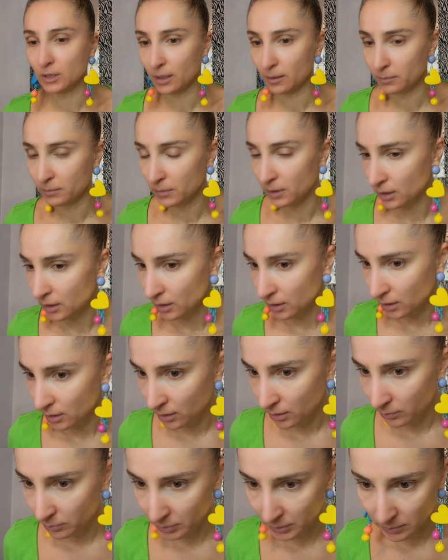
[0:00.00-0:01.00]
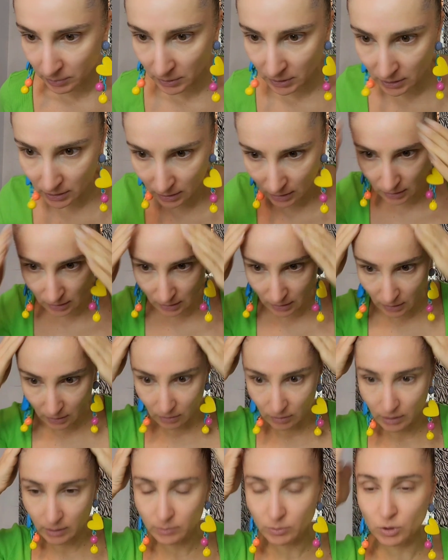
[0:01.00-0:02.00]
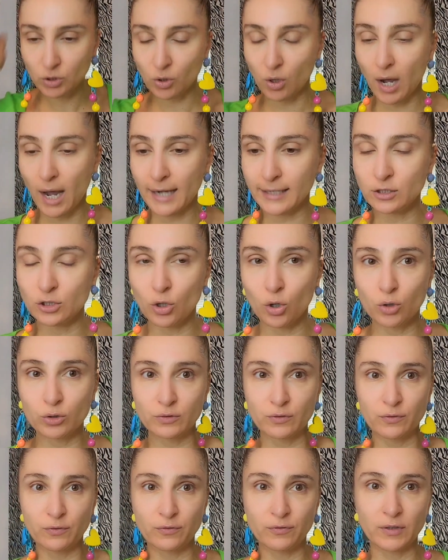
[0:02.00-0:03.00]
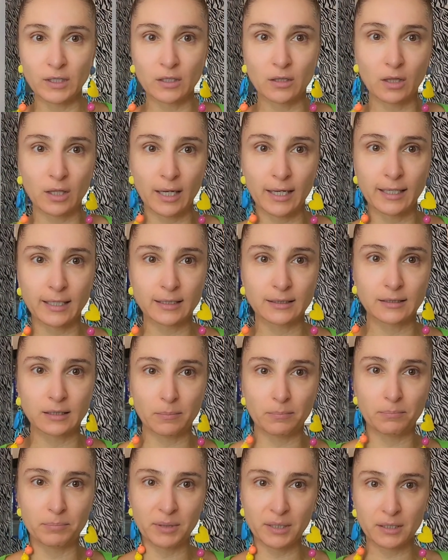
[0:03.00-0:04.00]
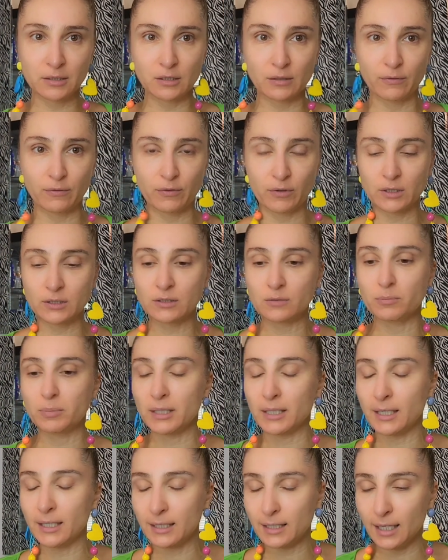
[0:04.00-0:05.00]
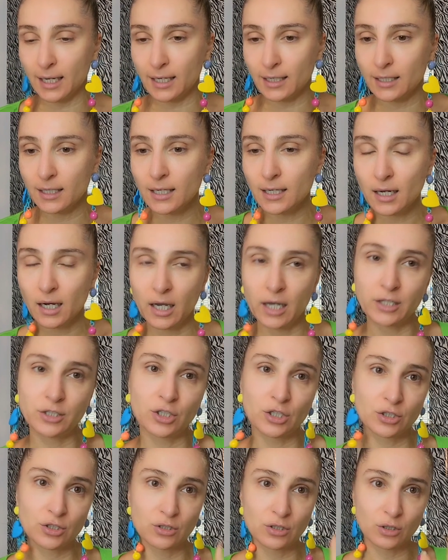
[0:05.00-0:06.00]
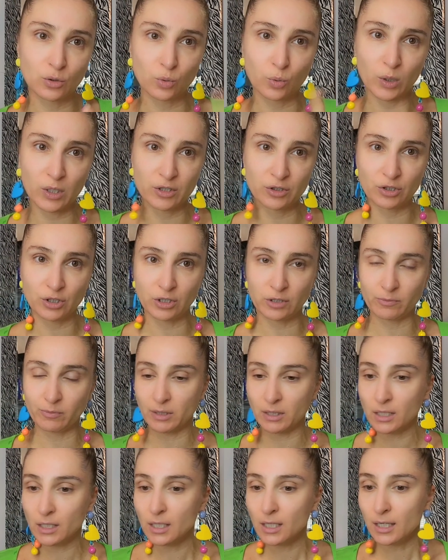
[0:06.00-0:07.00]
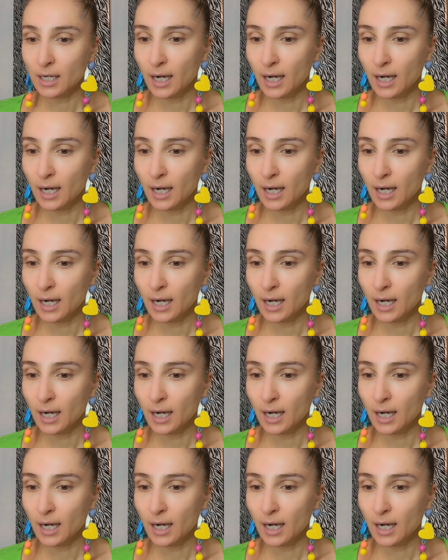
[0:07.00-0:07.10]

some BBCC cream, so I don't feel like it's a big difference. But again, I just did one treatment.